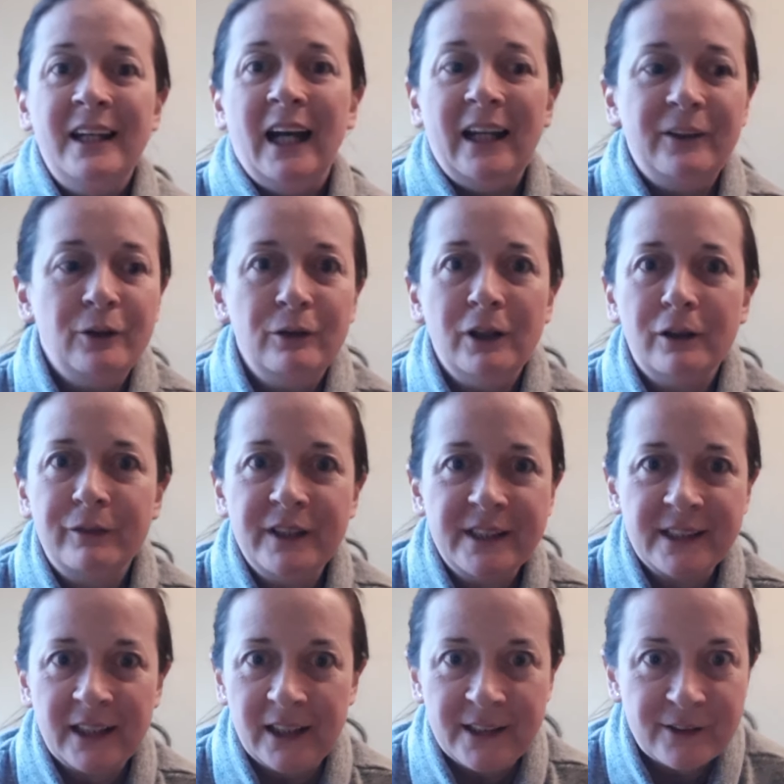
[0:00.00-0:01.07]
and you love
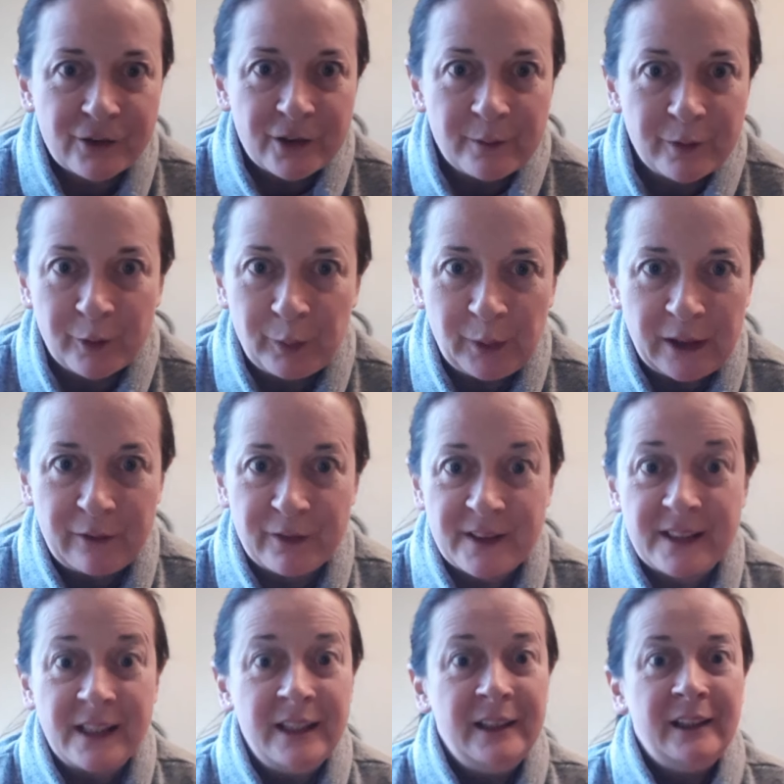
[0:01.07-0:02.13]
eating ice cream for
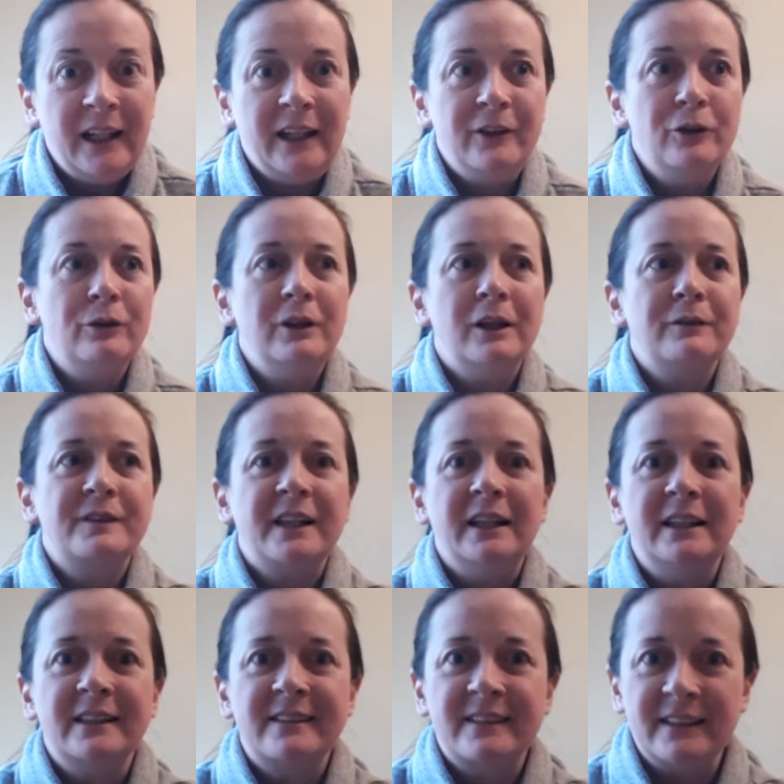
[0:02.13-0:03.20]
breakfast and you love
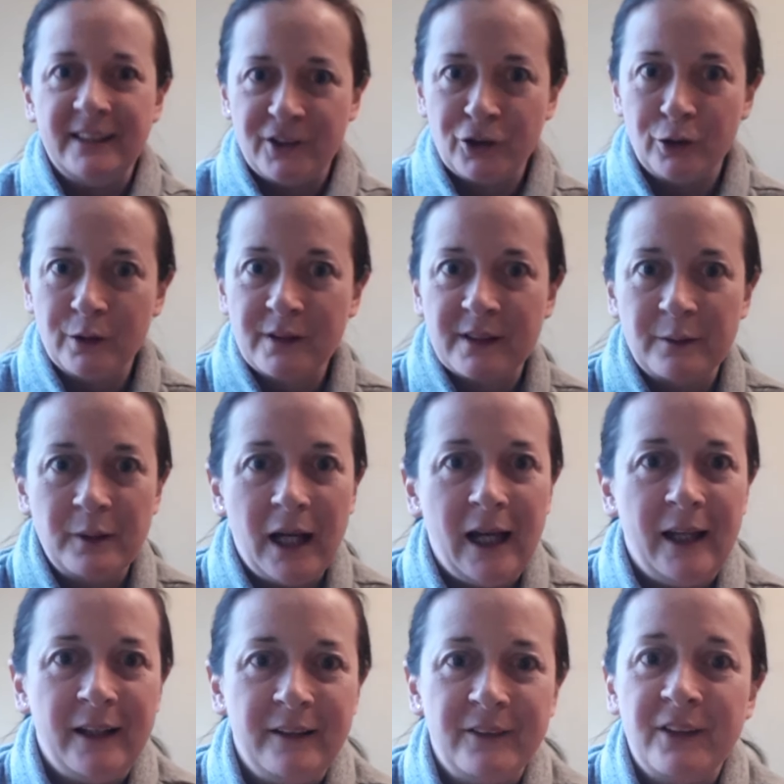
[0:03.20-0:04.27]
telling silly jokes
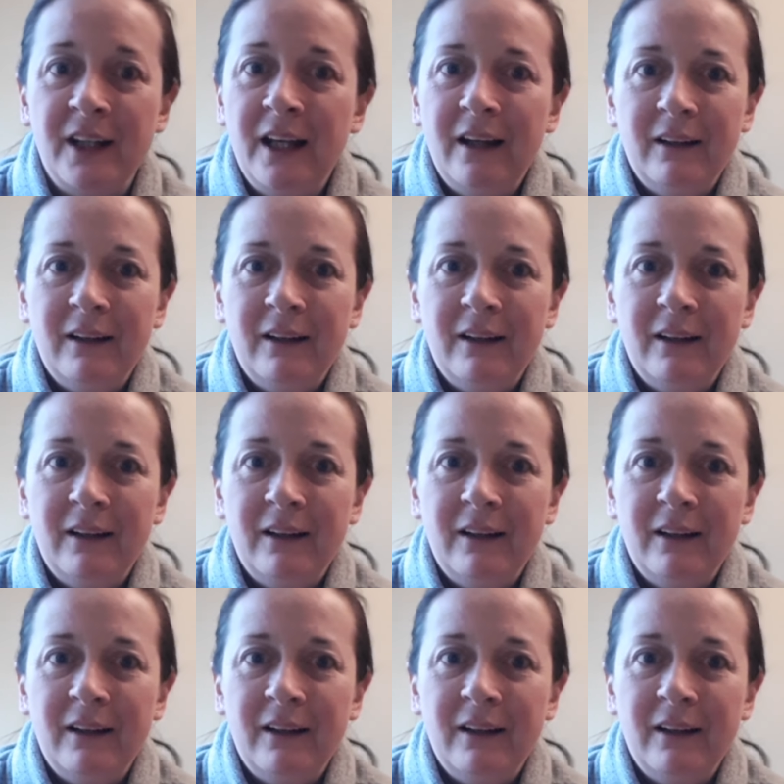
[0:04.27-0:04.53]
and